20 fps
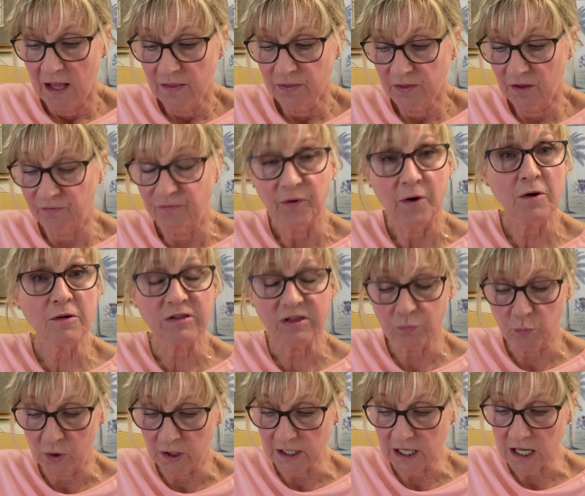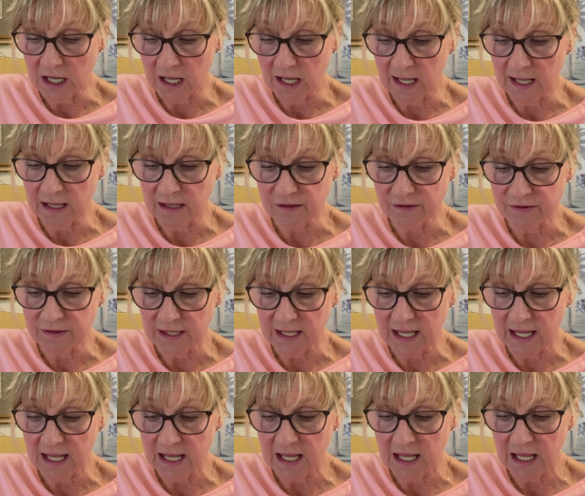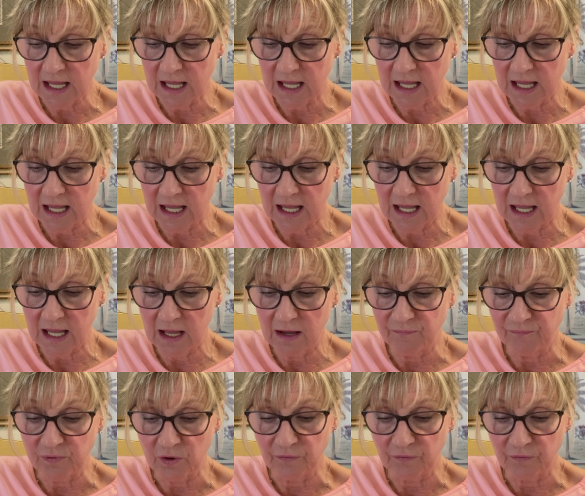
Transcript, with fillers: The first one is, if